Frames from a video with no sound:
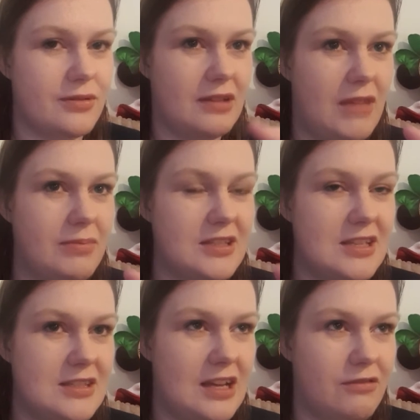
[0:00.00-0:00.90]
I think maybe the
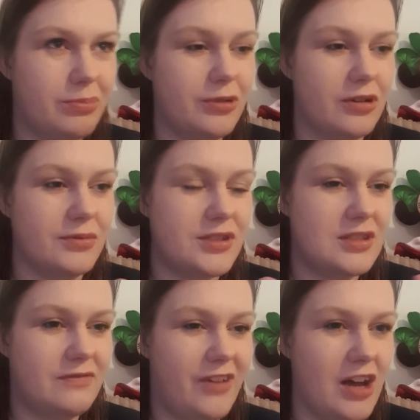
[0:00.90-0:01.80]
CCN report was
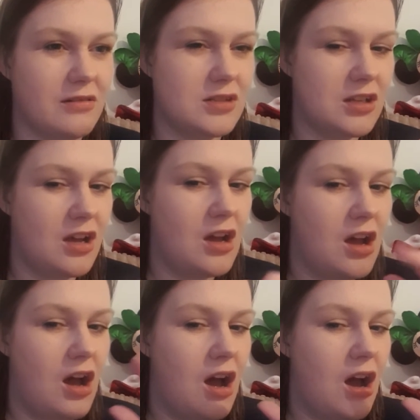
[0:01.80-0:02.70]
filed
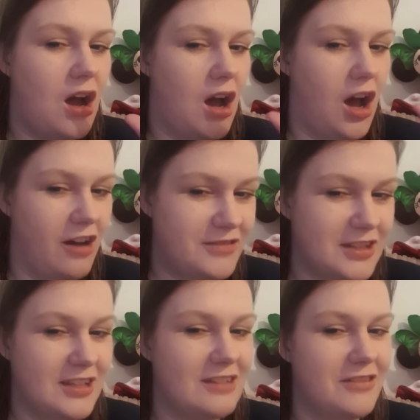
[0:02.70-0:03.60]
after
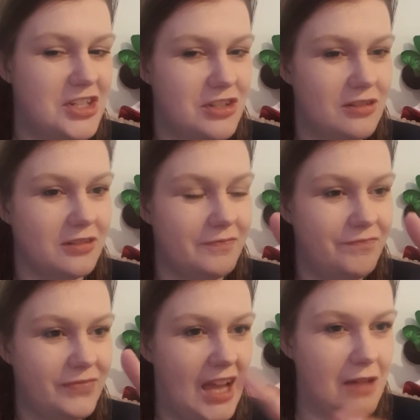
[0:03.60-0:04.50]
the original
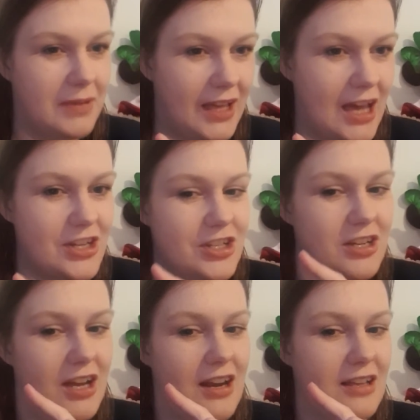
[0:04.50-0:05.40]

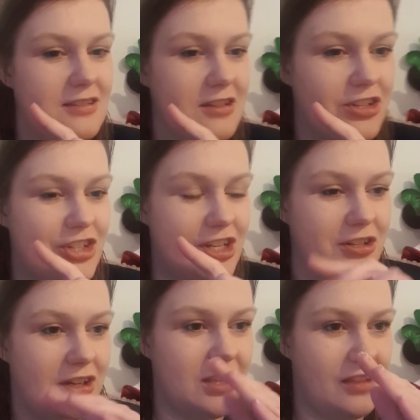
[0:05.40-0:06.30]
application, and as such, she
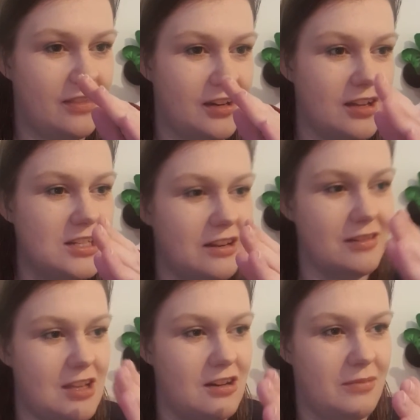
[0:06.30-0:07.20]
took it that the night terrors
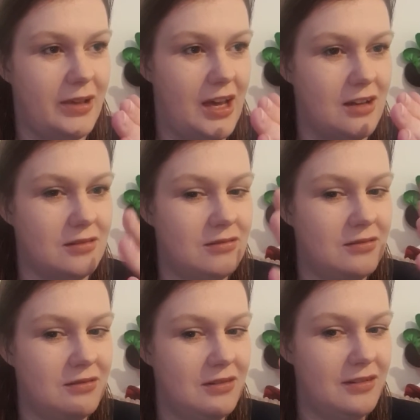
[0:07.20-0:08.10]
only began
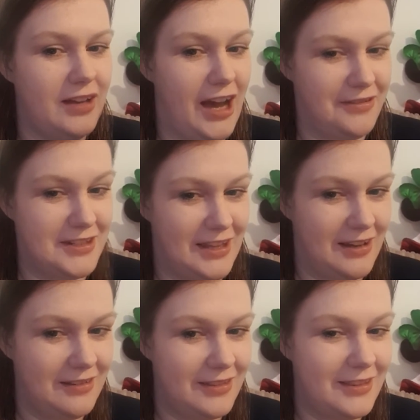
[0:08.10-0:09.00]
after
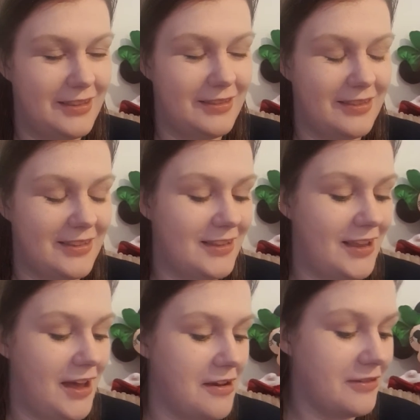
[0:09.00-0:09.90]
that.
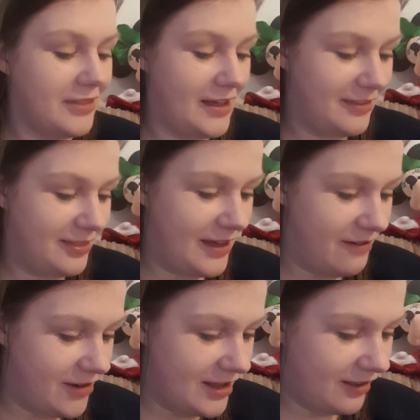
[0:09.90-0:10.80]
So that's that
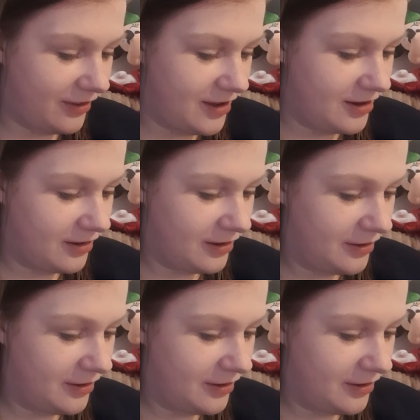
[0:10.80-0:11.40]
reason.